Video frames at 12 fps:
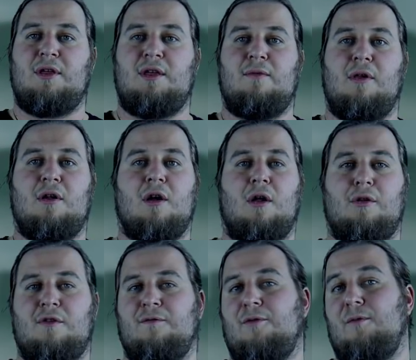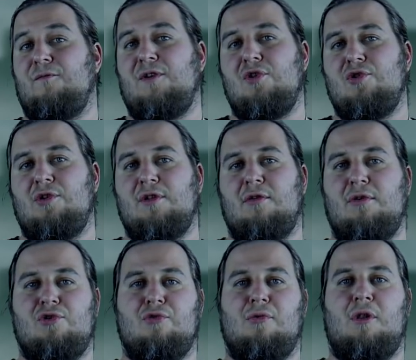evil cults from finishing the
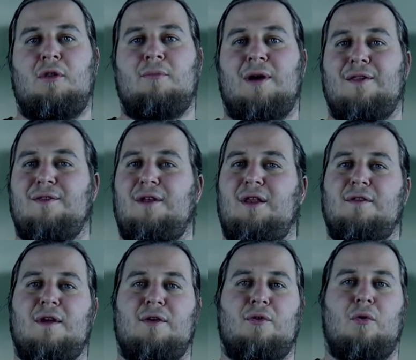ritual by sealing down